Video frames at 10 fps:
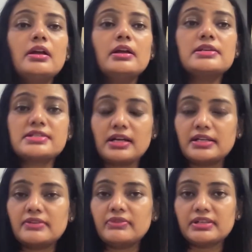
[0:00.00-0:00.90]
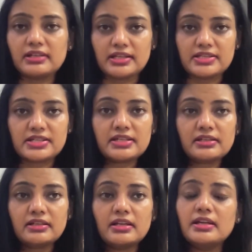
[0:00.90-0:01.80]
Starting with cleansing,
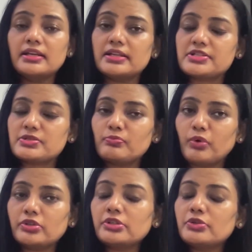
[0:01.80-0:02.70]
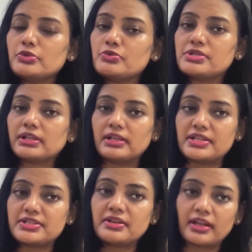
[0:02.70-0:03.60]
it is important to use a
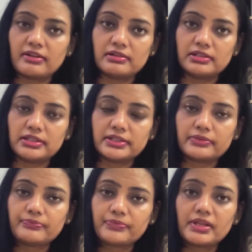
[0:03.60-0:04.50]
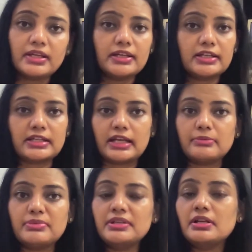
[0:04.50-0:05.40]
cleanser regularly. It can
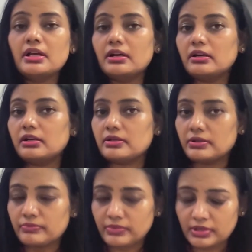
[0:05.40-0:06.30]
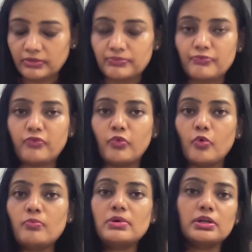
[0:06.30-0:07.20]
be a
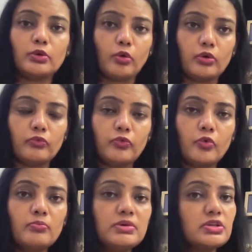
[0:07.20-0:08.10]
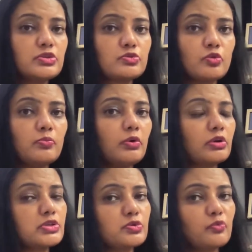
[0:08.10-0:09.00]
foam, non foam, soap, or a
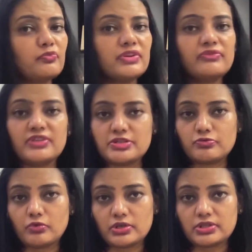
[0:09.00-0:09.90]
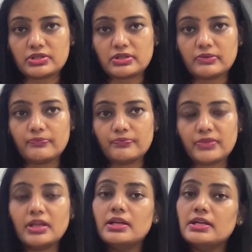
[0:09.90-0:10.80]
soap free face wash.
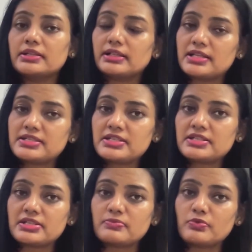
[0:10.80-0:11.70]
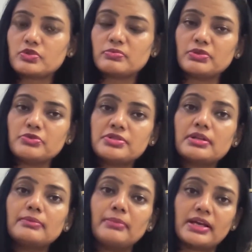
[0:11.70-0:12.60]
Cleansers are supposed to be used
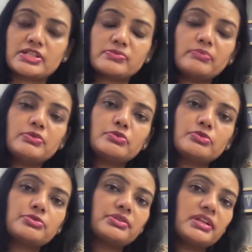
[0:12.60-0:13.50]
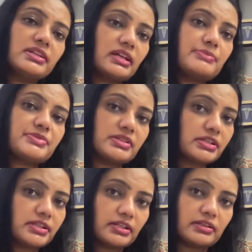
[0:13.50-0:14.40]
maximum 2 to 3 times in a
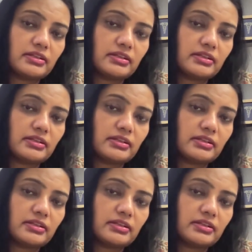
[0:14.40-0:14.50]
day.